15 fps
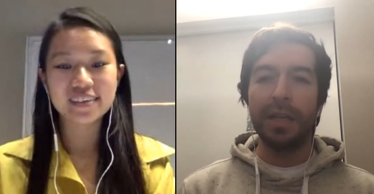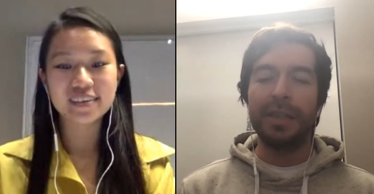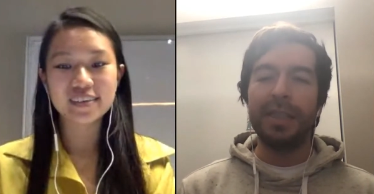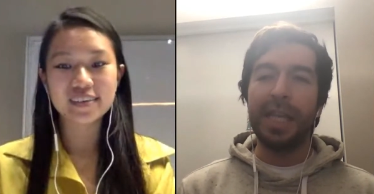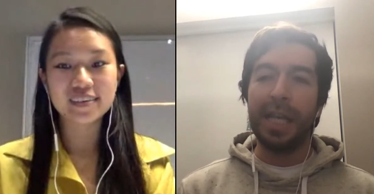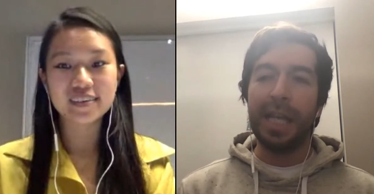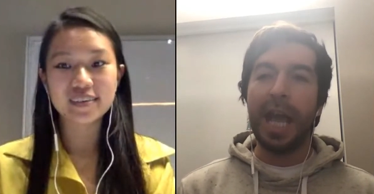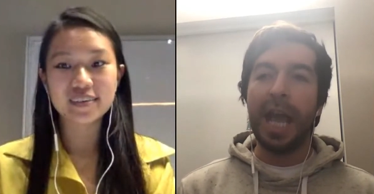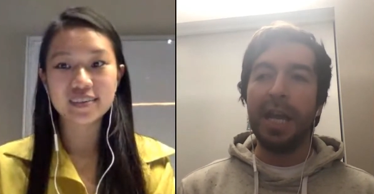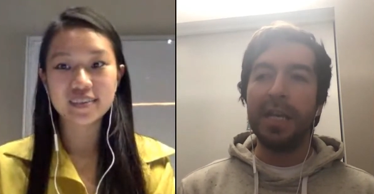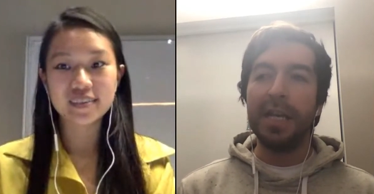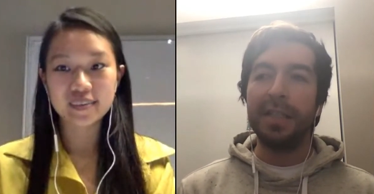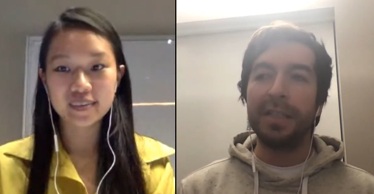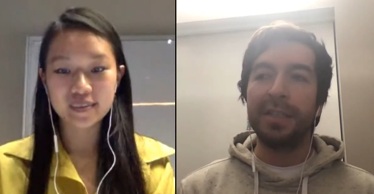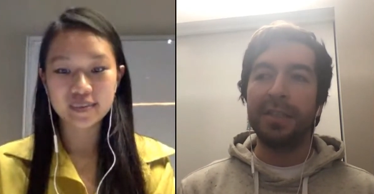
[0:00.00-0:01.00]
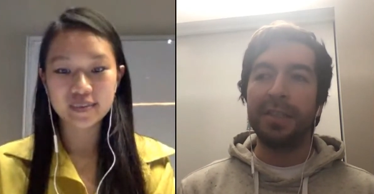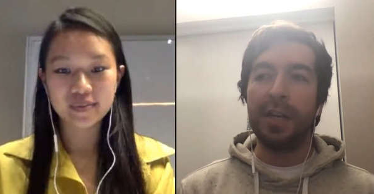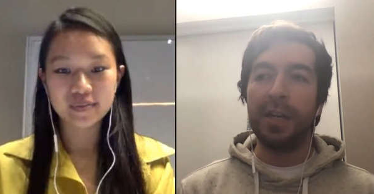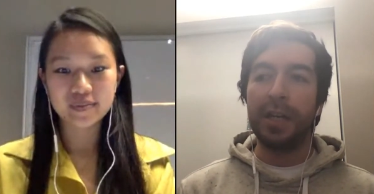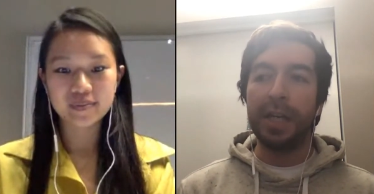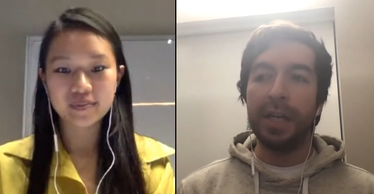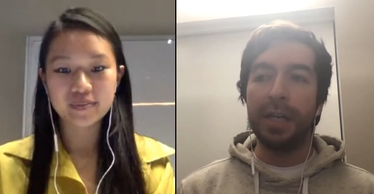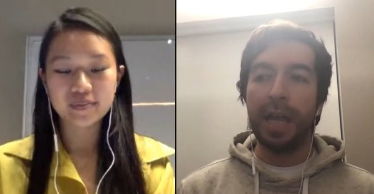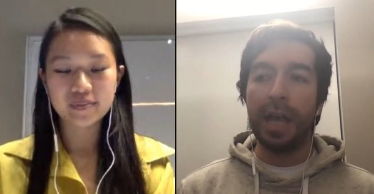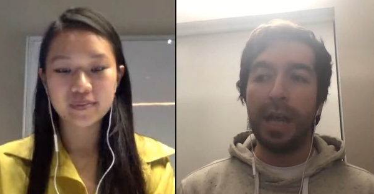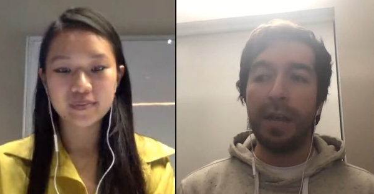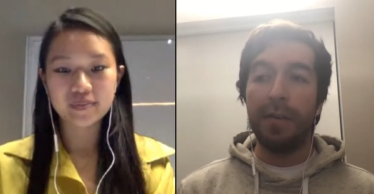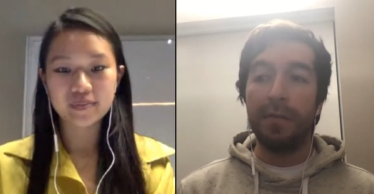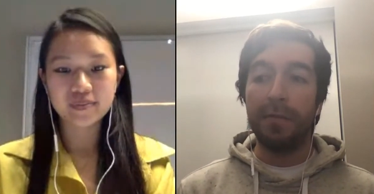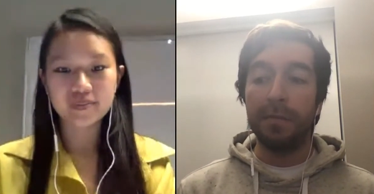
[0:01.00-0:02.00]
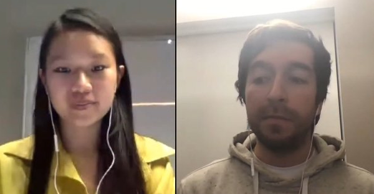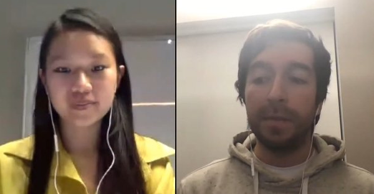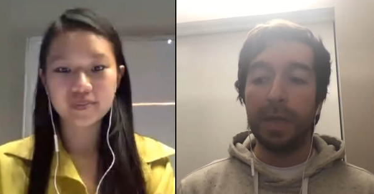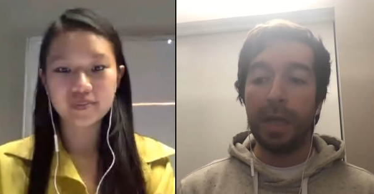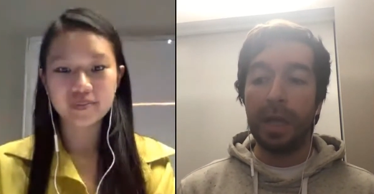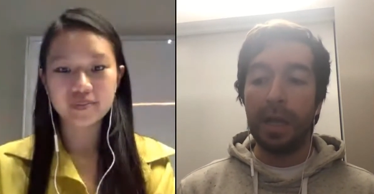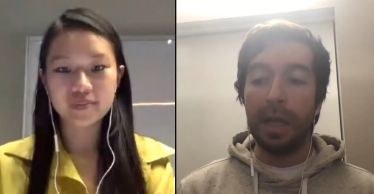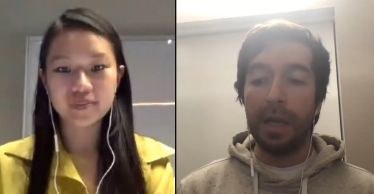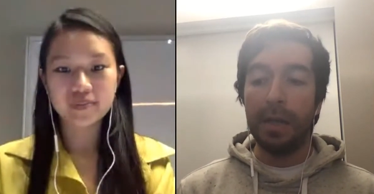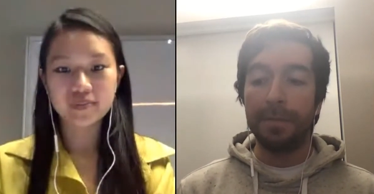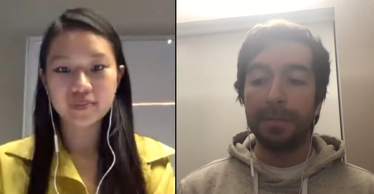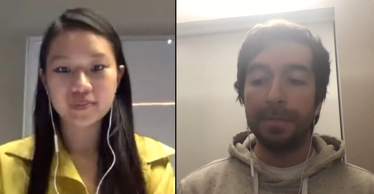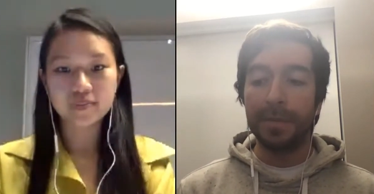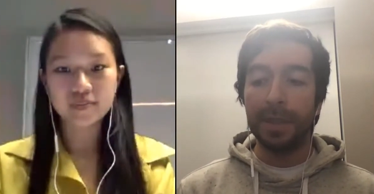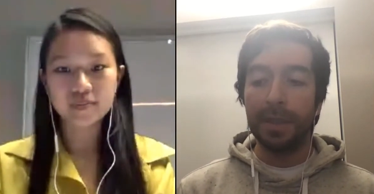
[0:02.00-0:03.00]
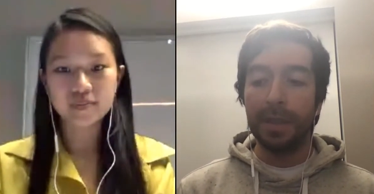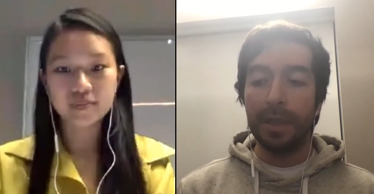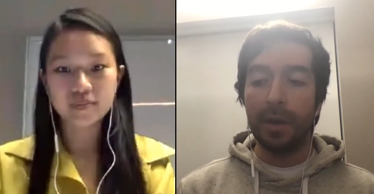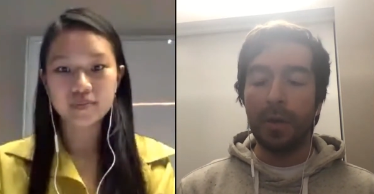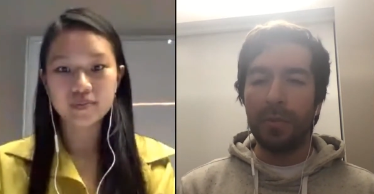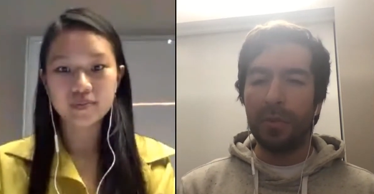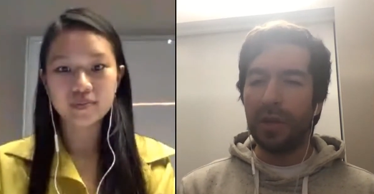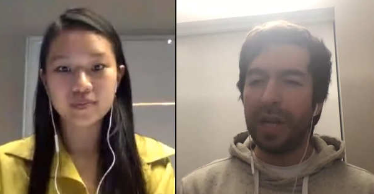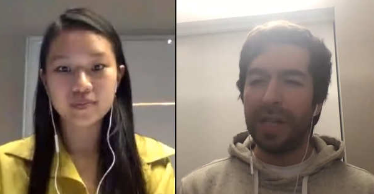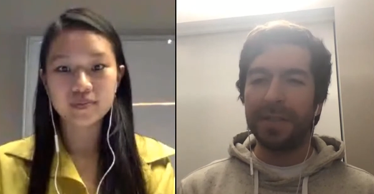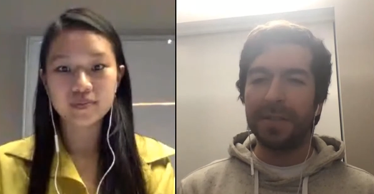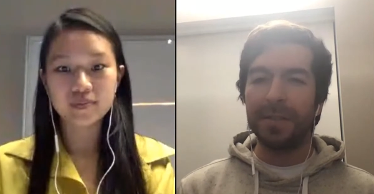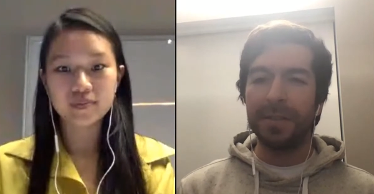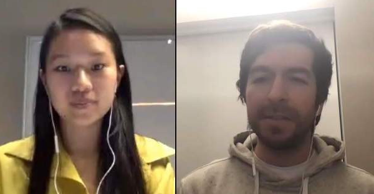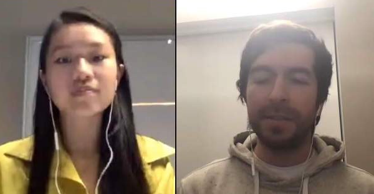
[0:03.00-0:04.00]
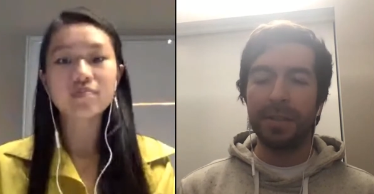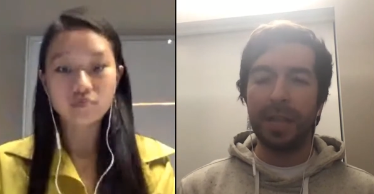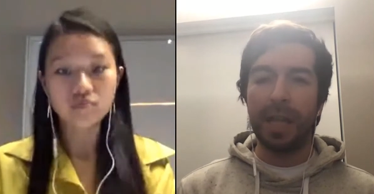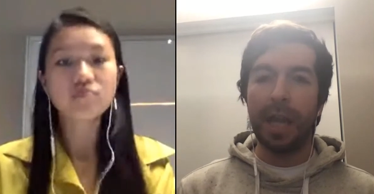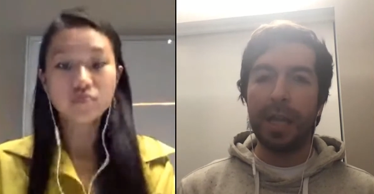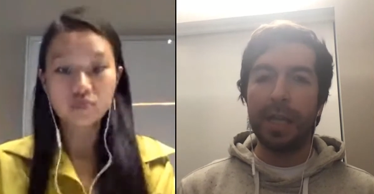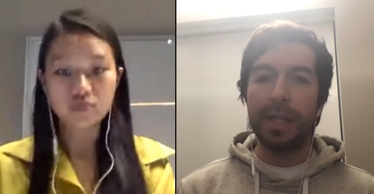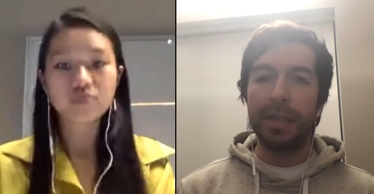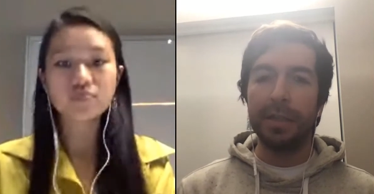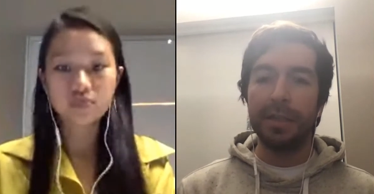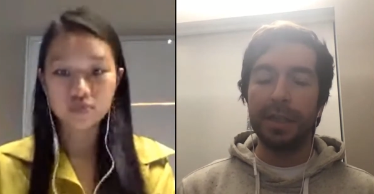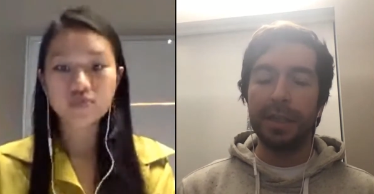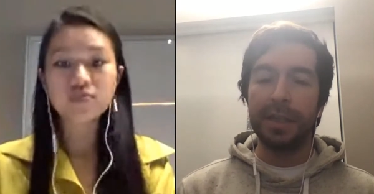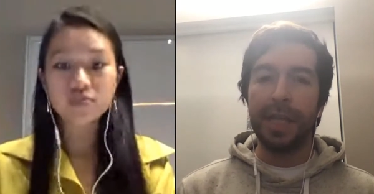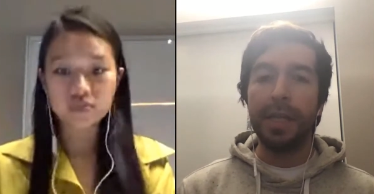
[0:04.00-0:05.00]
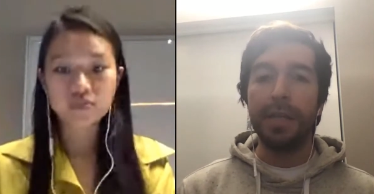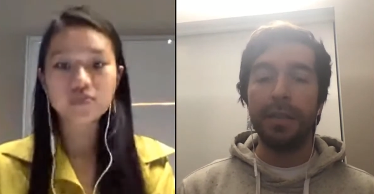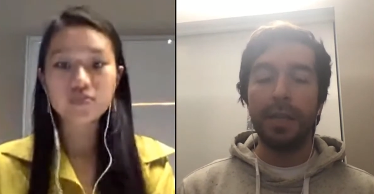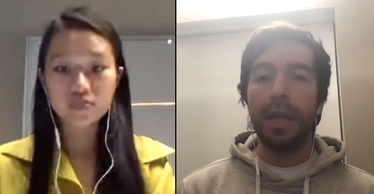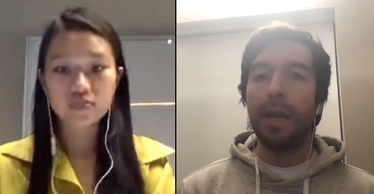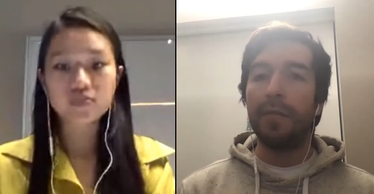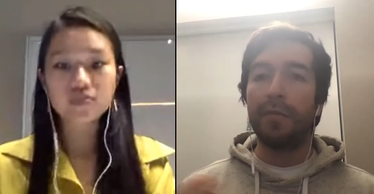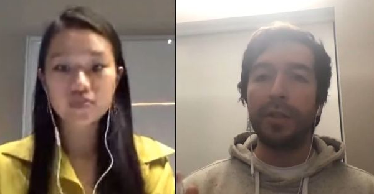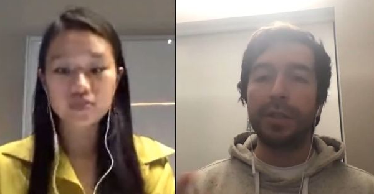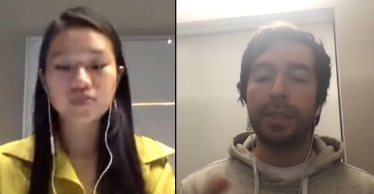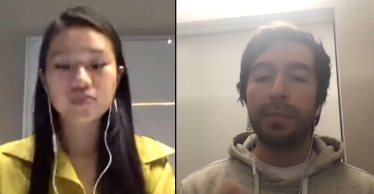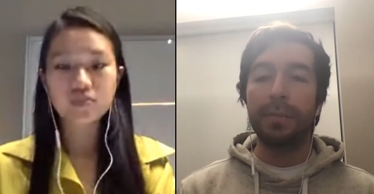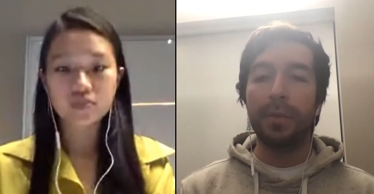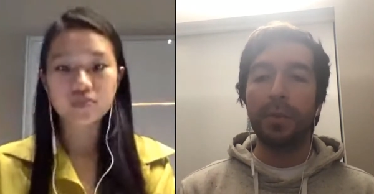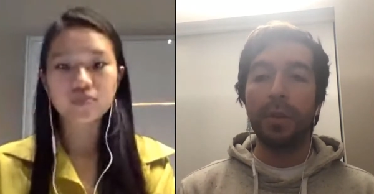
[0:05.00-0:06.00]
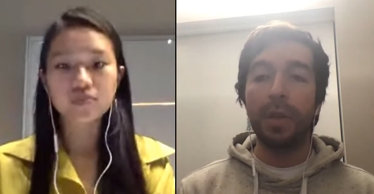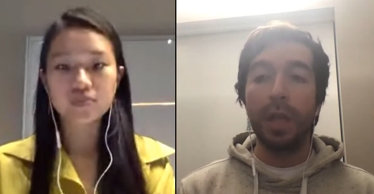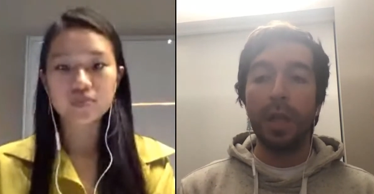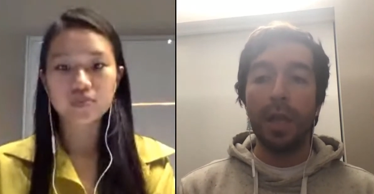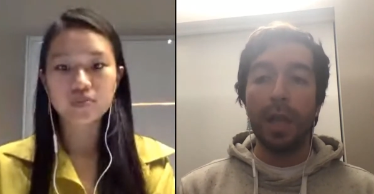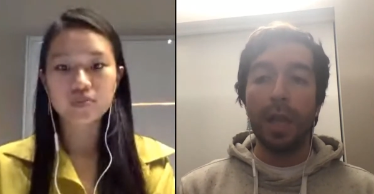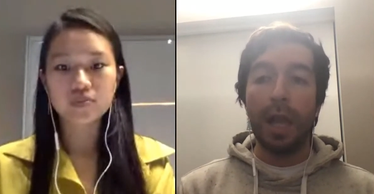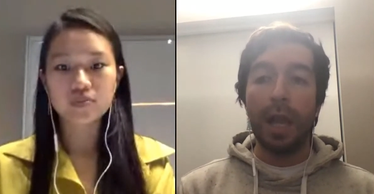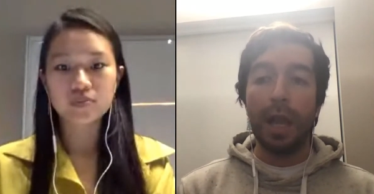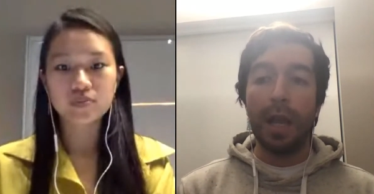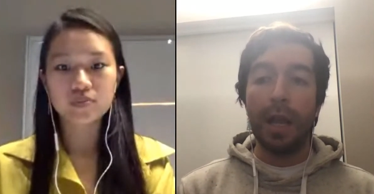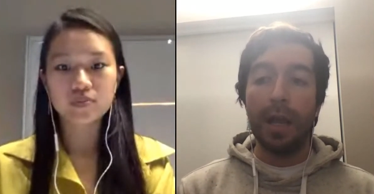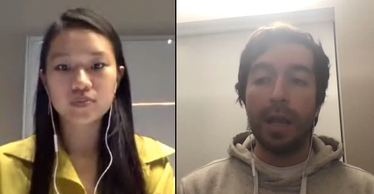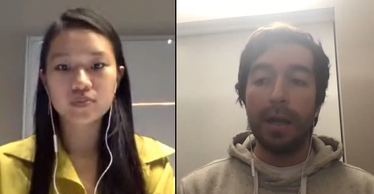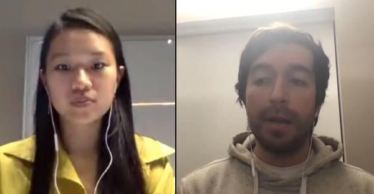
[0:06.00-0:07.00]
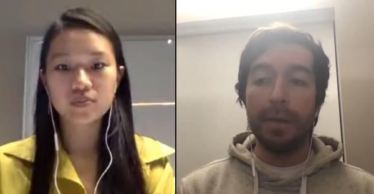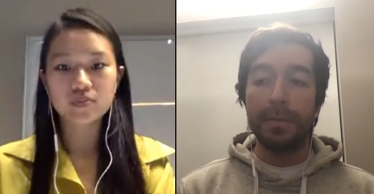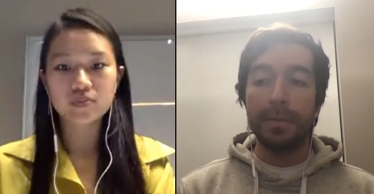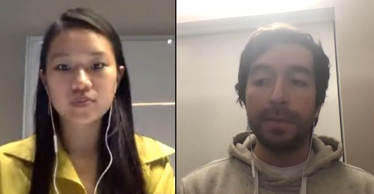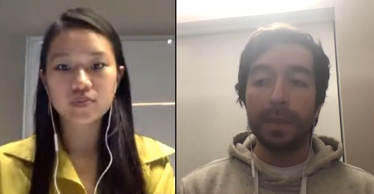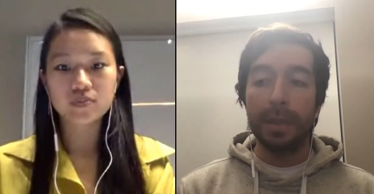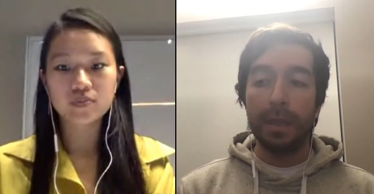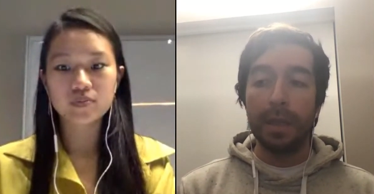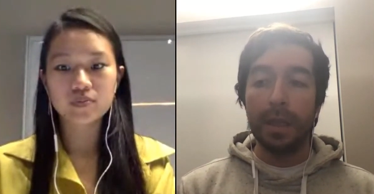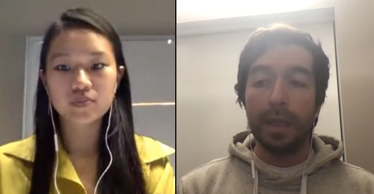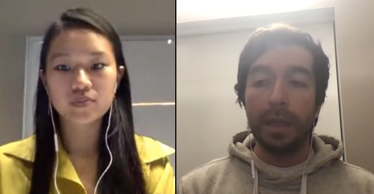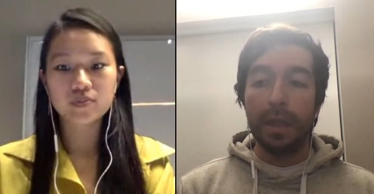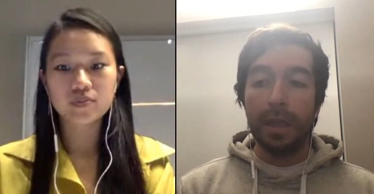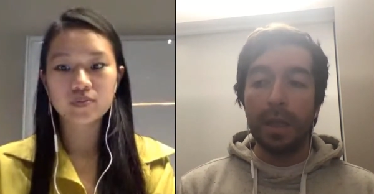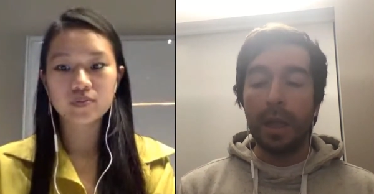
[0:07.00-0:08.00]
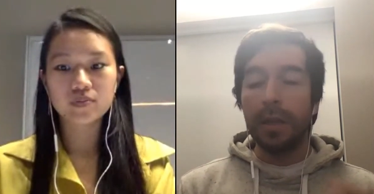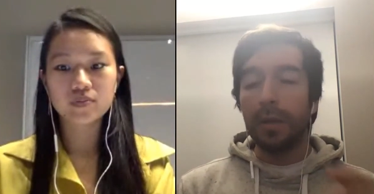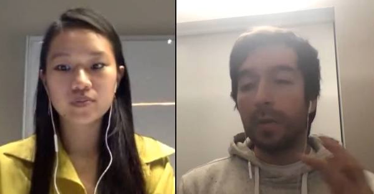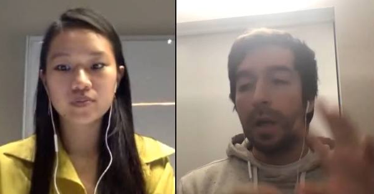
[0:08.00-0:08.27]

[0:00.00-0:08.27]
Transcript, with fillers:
Speaker 1: the unnecessary uh, uh operations uh, in mm. the chain. Uh, for example, uh, eh,